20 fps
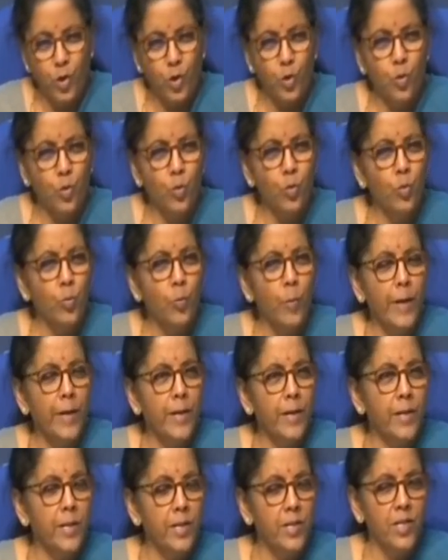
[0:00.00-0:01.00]
to
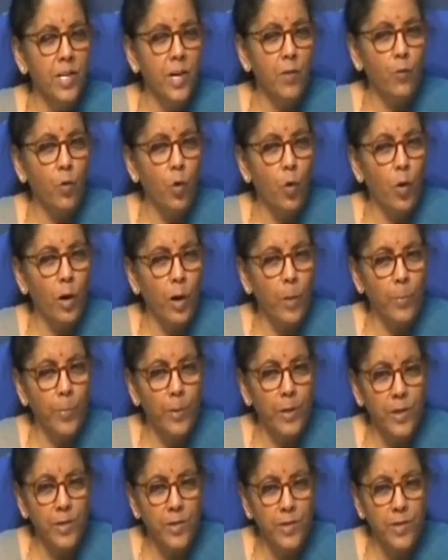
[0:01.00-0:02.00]
make it easier for
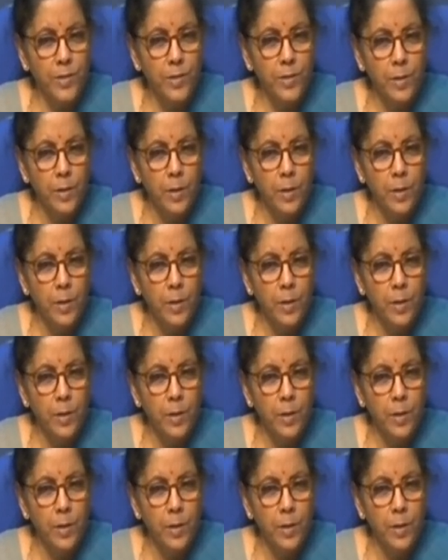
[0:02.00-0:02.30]
companies,